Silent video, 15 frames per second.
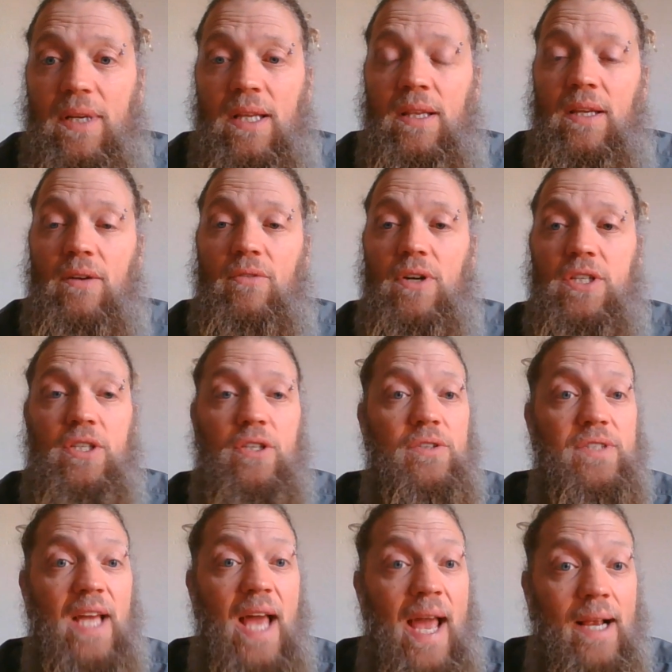in the original
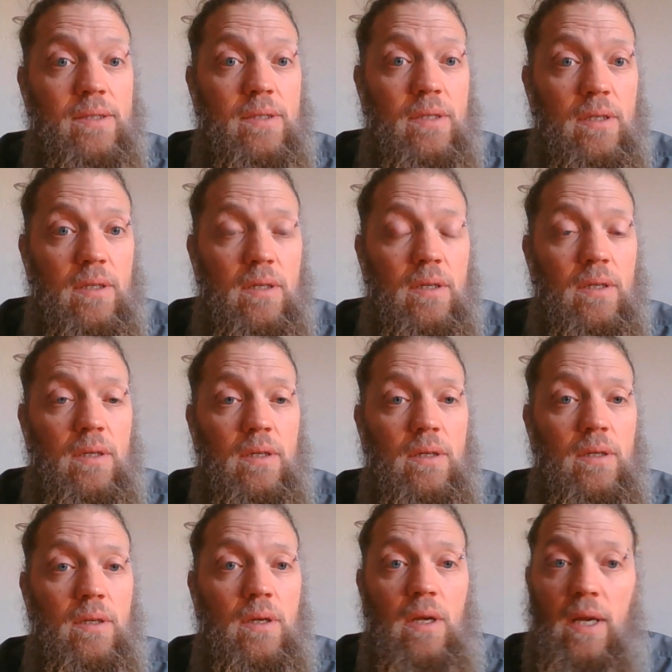text.
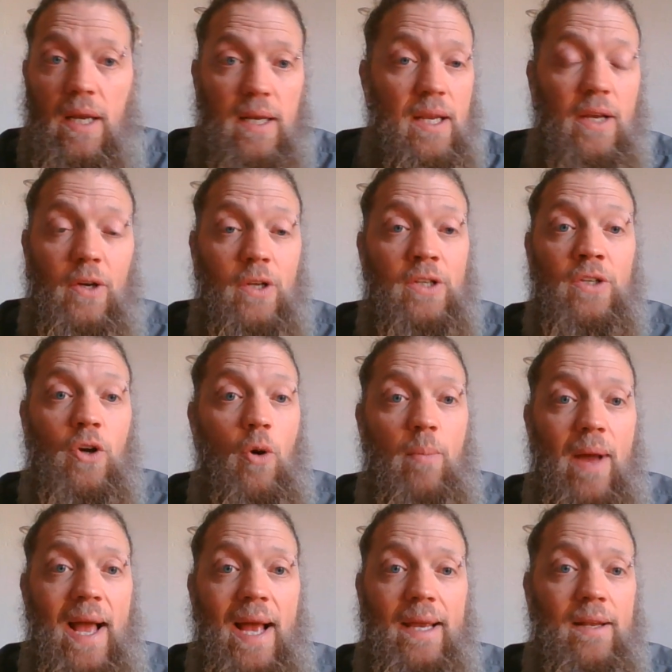They couldn't go
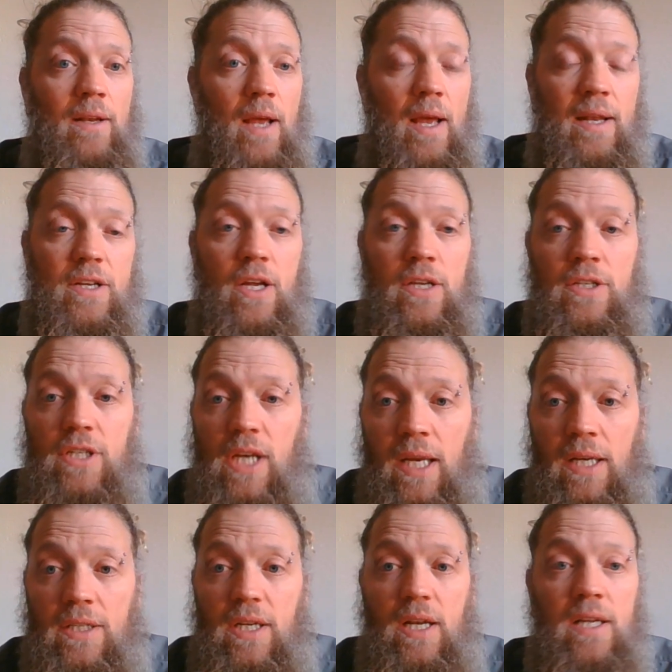back and
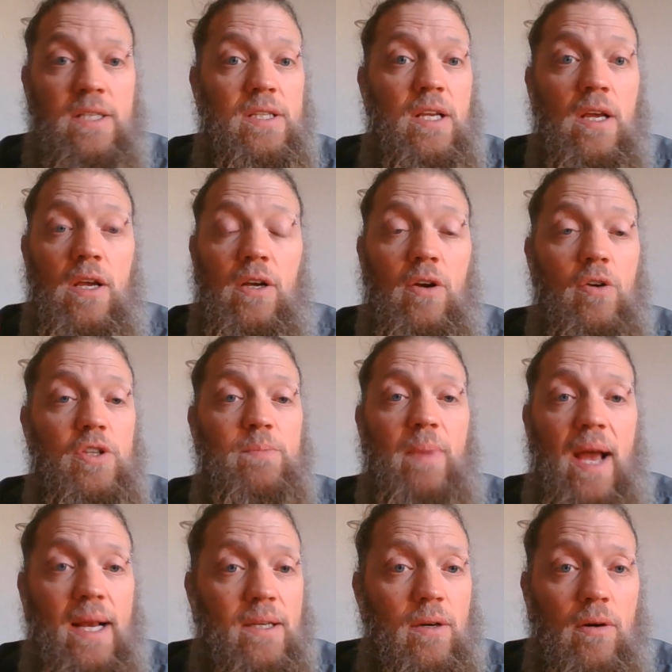change it. It goes
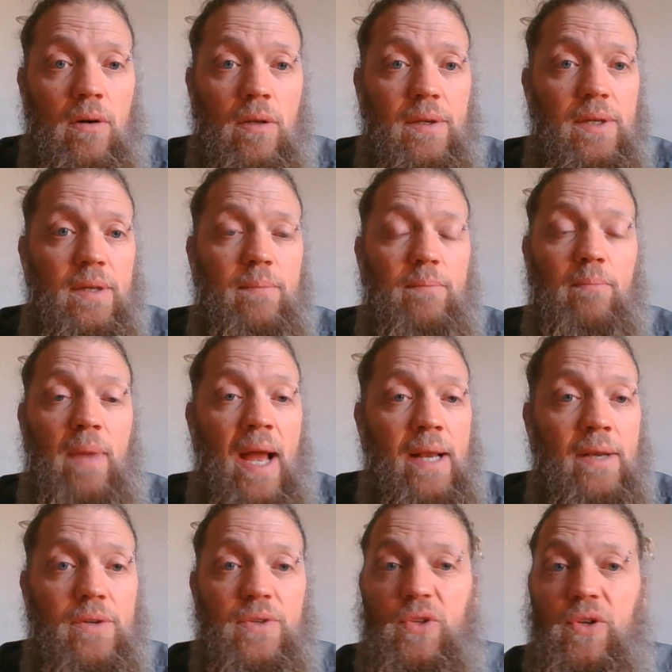back to early
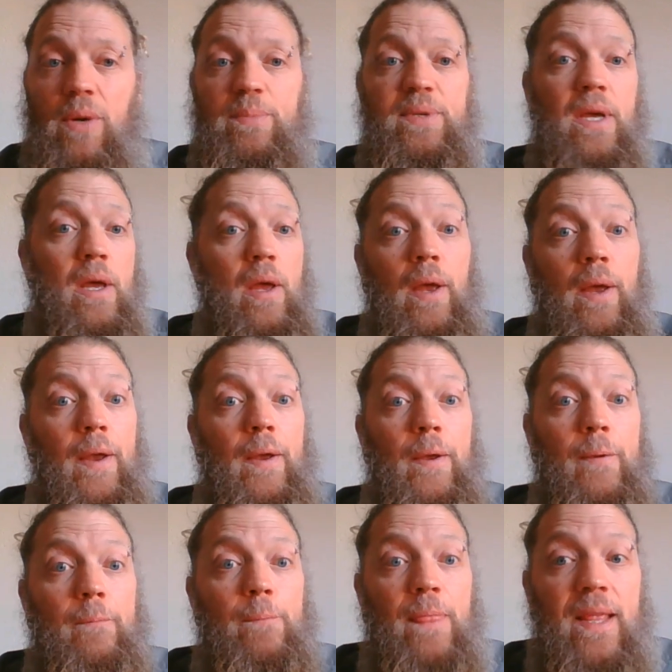manuscripts.
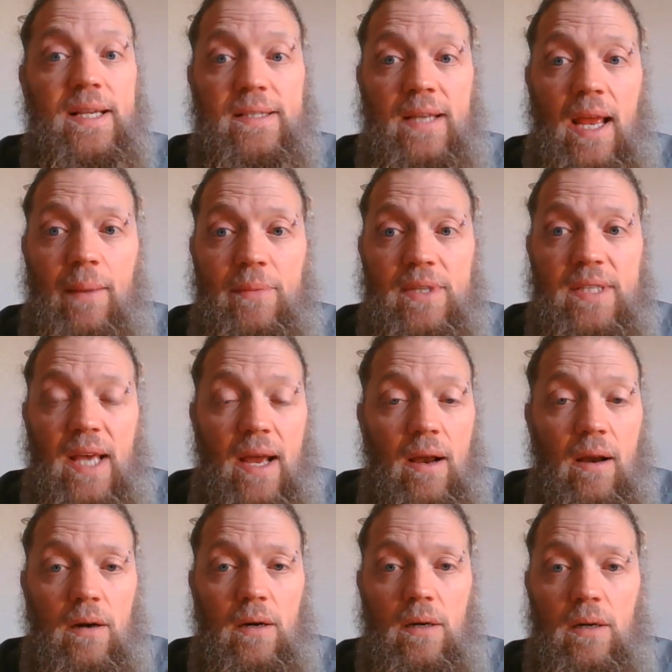His name was
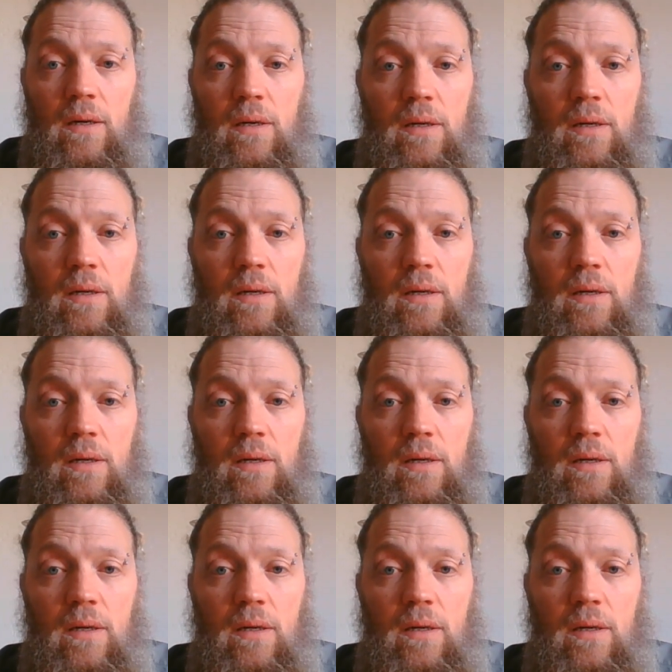there.